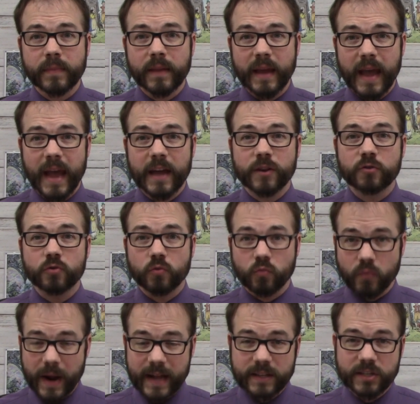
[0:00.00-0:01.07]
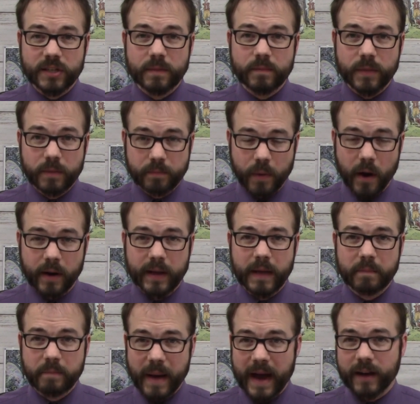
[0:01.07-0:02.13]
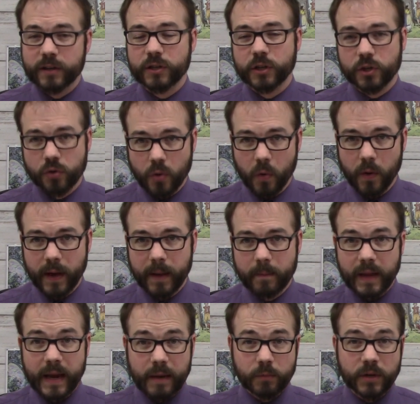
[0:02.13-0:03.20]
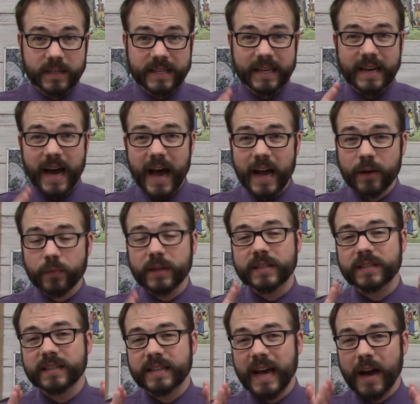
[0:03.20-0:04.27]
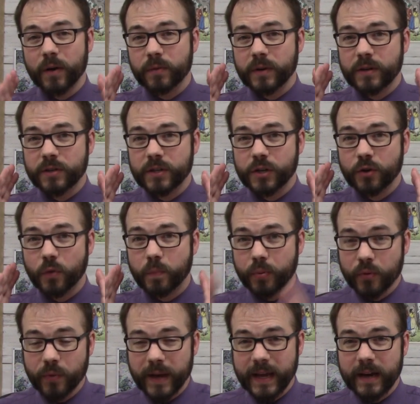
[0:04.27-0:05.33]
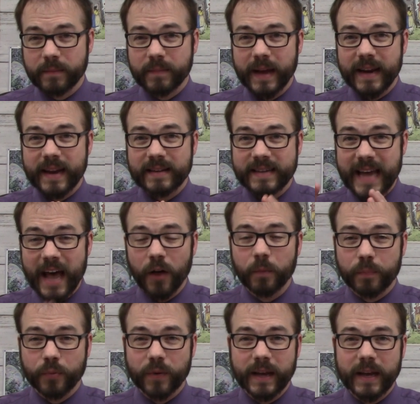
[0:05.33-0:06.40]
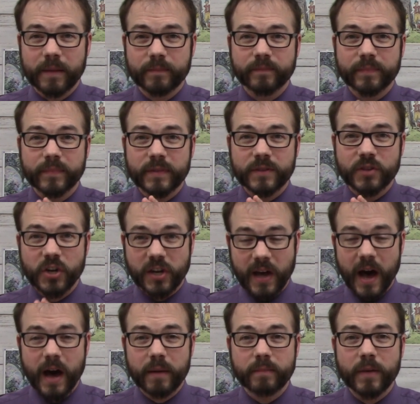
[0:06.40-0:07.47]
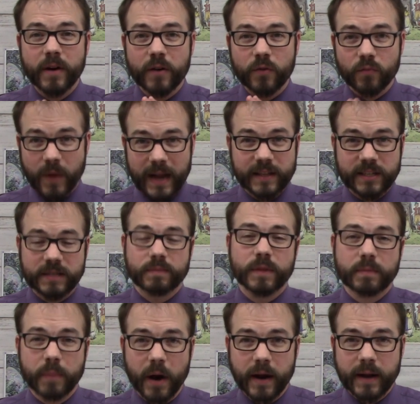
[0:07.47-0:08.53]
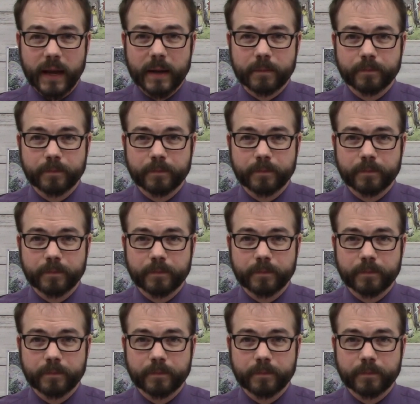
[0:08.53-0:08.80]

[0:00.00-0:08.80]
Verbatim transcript: and ransom the body back to Troy. And I'm going to send Iris down to Priam and tell Priam to come ransom the body.